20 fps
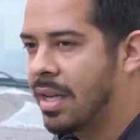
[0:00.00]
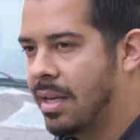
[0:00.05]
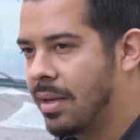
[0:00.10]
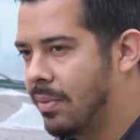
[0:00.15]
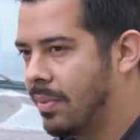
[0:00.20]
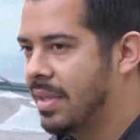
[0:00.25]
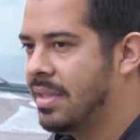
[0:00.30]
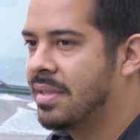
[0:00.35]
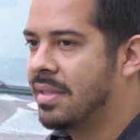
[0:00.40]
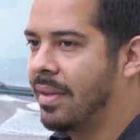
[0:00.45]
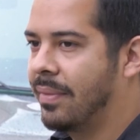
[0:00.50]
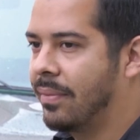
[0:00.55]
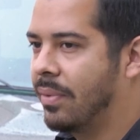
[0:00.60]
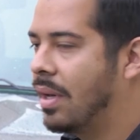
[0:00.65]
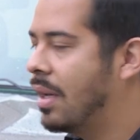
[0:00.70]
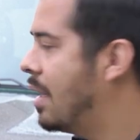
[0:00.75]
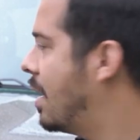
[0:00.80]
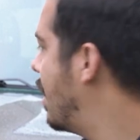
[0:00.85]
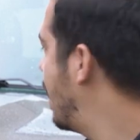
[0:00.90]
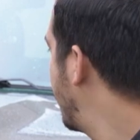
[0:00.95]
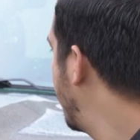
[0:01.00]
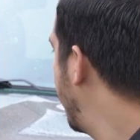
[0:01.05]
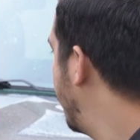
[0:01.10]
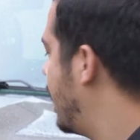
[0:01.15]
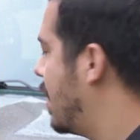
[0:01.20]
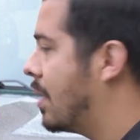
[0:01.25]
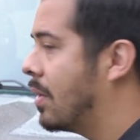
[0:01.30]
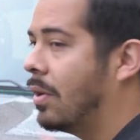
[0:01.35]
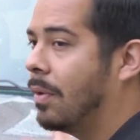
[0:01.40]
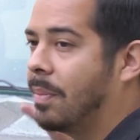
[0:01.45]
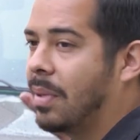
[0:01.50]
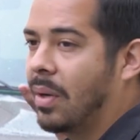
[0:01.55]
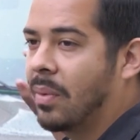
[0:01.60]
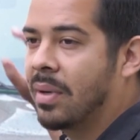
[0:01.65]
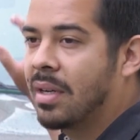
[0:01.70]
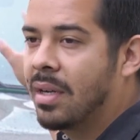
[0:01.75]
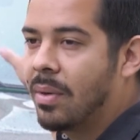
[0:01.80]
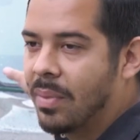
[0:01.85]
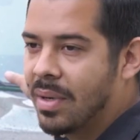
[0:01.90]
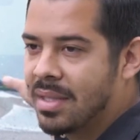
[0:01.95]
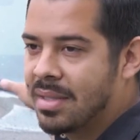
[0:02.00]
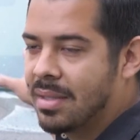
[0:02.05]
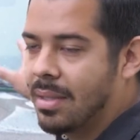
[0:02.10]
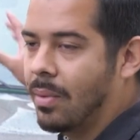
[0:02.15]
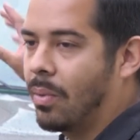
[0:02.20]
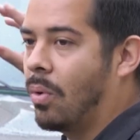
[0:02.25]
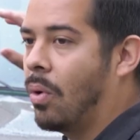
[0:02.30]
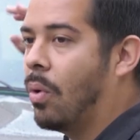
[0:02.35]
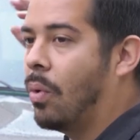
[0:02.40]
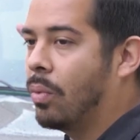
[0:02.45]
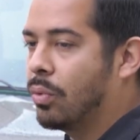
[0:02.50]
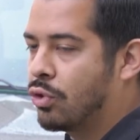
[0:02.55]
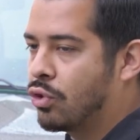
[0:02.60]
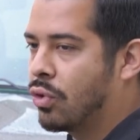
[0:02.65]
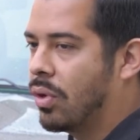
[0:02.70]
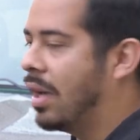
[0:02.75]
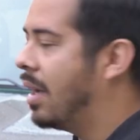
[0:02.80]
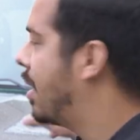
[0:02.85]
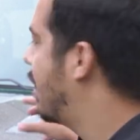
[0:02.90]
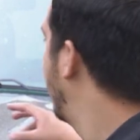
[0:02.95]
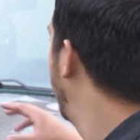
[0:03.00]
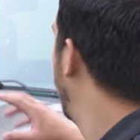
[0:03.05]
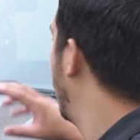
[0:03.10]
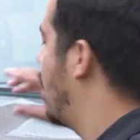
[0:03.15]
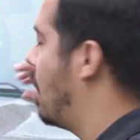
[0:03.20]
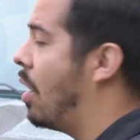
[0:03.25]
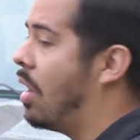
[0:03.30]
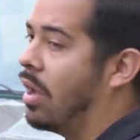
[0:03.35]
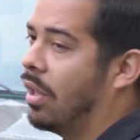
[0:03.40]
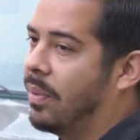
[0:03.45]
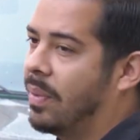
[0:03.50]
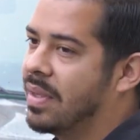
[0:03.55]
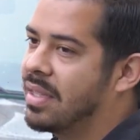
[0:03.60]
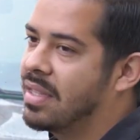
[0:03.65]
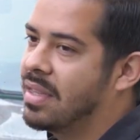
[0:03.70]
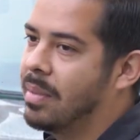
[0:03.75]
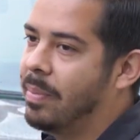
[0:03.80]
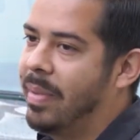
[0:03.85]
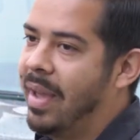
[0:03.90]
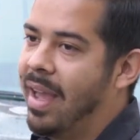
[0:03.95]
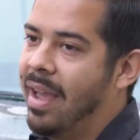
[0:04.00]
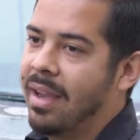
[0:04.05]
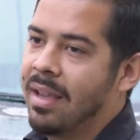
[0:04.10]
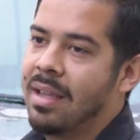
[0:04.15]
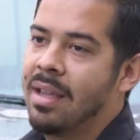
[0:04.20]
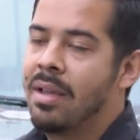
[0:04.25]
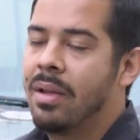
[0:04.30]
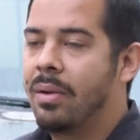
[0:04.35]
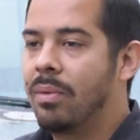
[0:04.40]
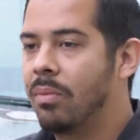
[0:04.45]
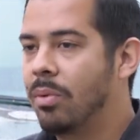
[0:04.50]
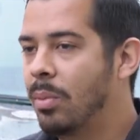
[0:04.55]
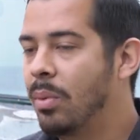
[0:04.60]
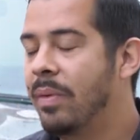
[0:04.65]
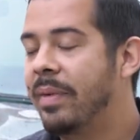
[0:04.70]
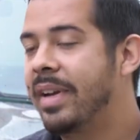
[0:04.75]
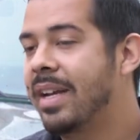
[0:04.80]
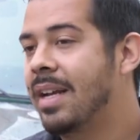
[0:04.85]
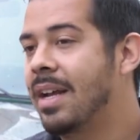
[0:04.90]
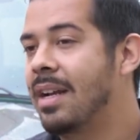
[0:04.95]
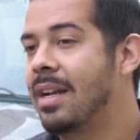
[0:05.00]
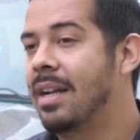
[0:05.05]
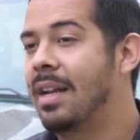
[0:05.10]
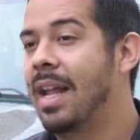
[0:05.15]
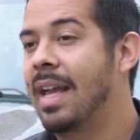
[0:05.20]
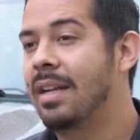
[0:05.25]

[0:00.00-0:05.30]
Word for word: kind of rinsed the front end of the vehicle, but we're going to rinse the whole truck all the way to the back, remove any kind of